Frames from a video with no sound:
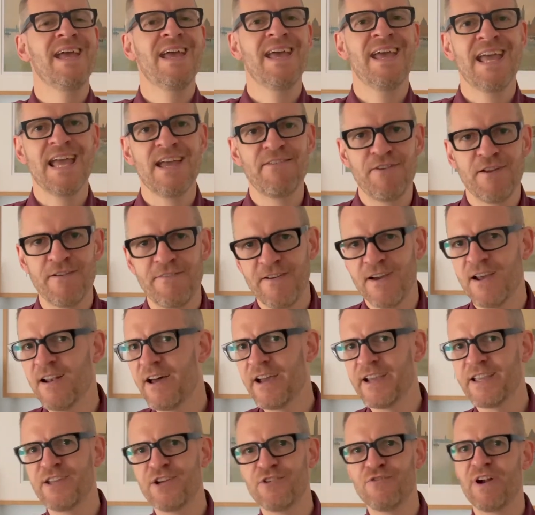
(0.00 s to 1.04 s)
If you feel
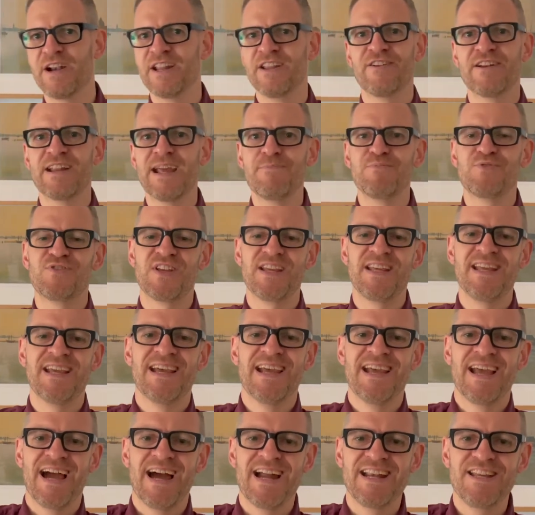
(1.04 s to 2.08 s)
like you're running on empty
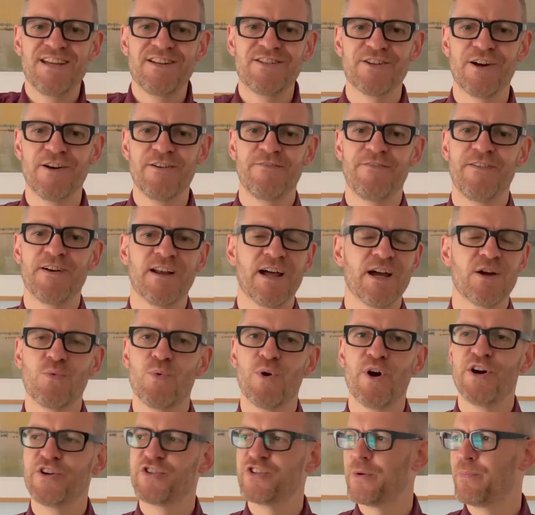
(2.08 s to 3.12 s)
and you don't feel like
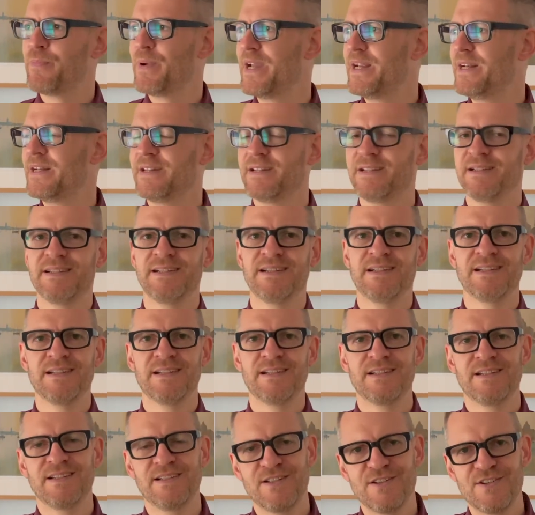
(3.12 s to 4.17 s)
worshipping,
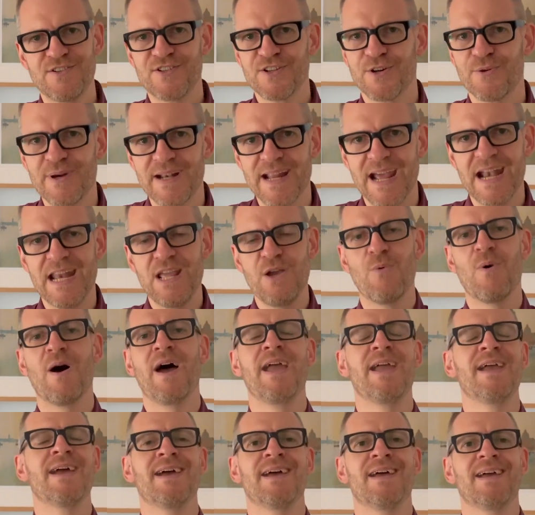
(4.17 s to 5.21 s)
do it anyway.
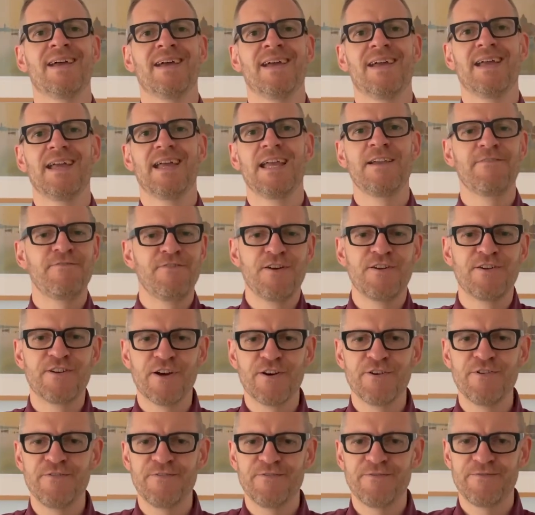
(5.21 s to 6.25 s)
If you
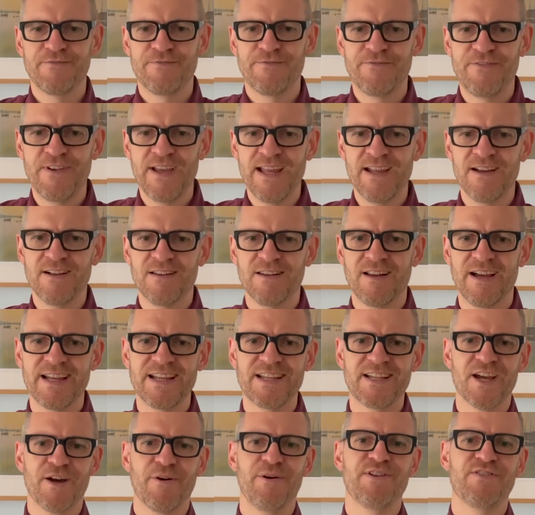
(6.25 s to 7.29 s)
don't feel like
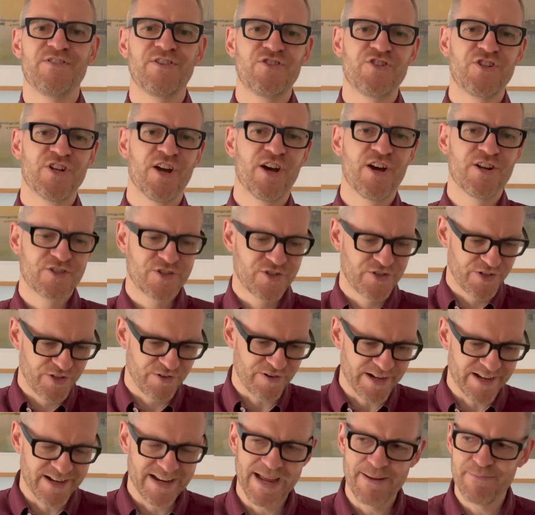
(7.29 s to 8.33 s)
going to church because you're
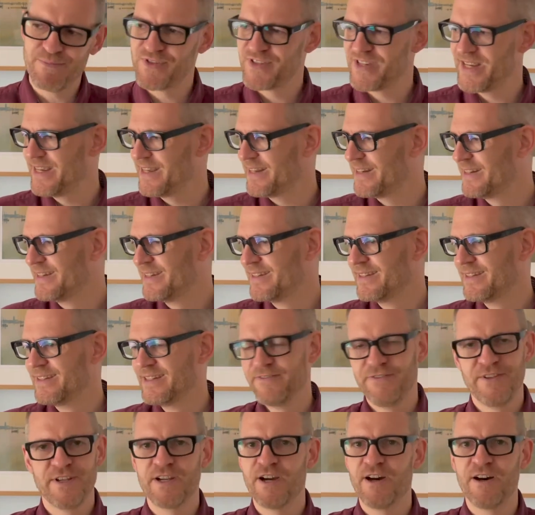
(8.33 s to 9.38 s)
running empty, and if
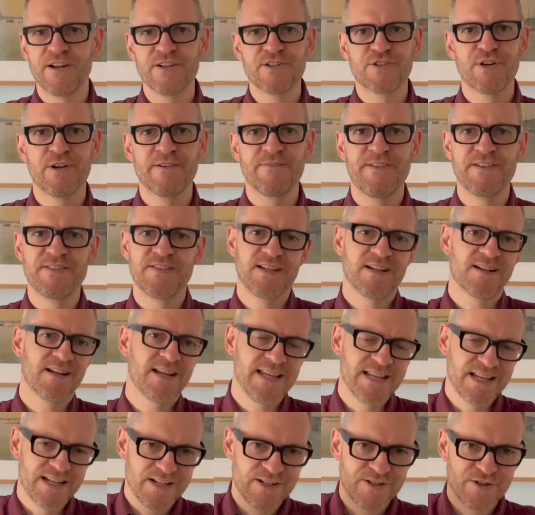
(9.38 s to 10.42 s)
you can't do it physically,
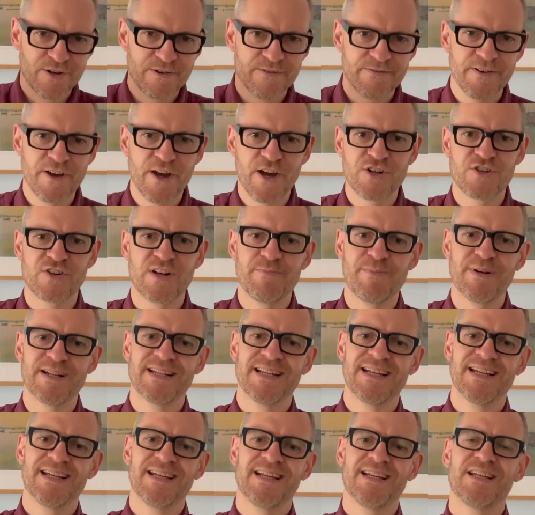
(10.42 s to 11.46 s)
you can do it virtually, but
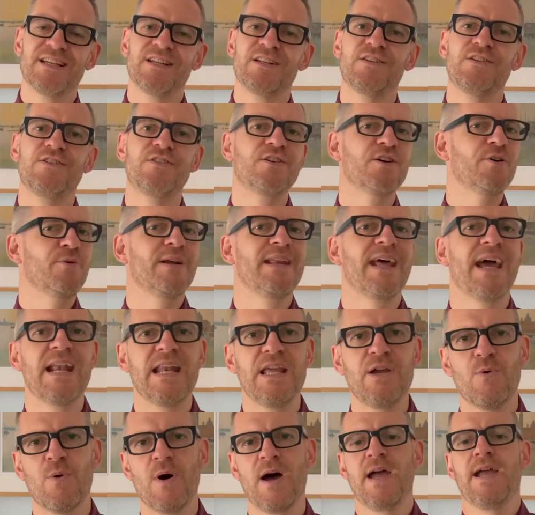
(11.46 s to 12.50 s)
do it
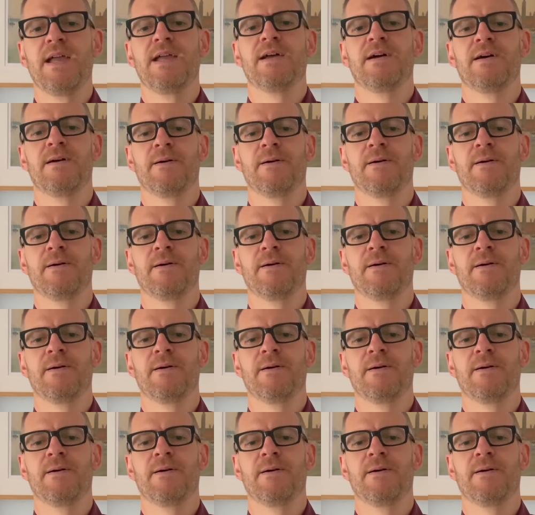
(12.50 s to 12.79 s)
anyway.